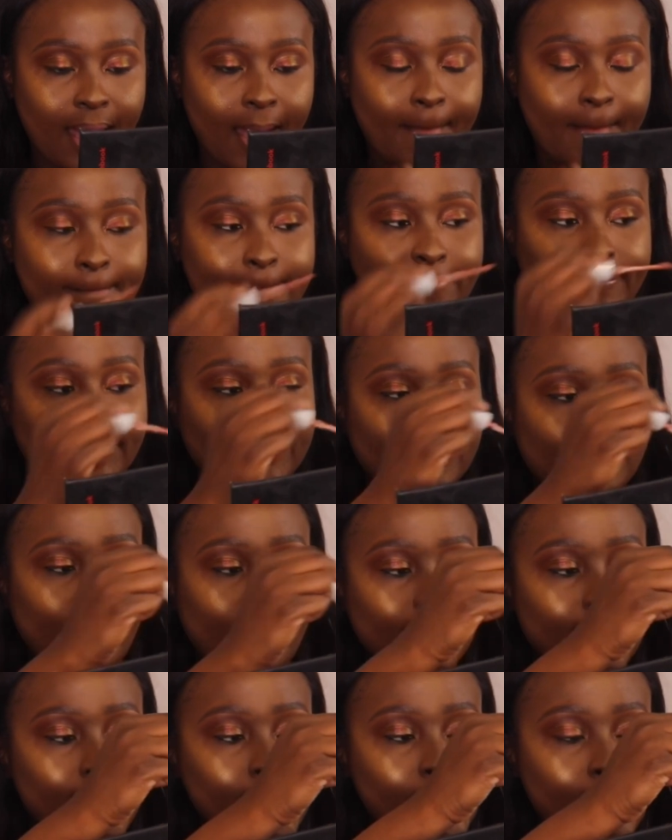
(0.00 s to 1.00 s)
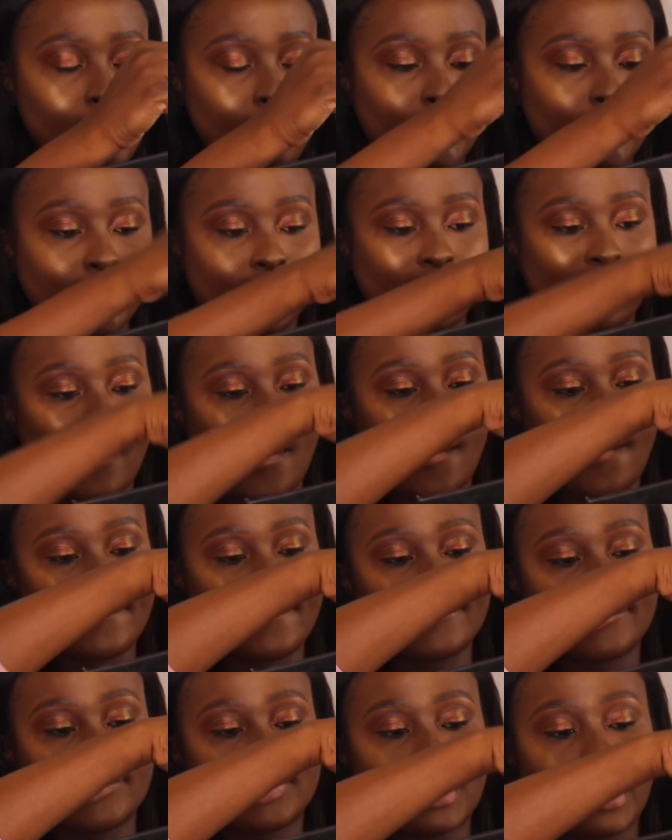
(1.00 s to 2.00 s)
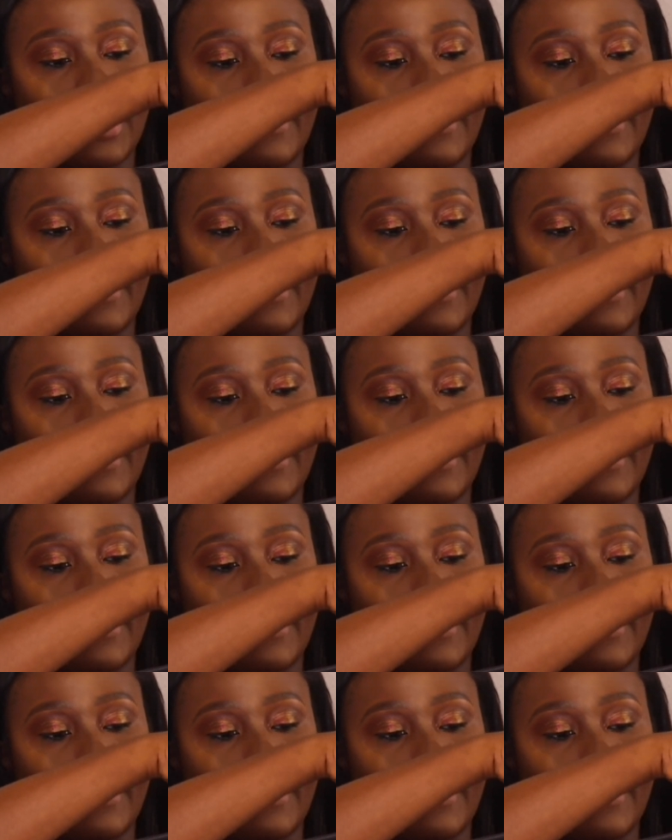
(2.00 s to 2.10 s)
I get the look,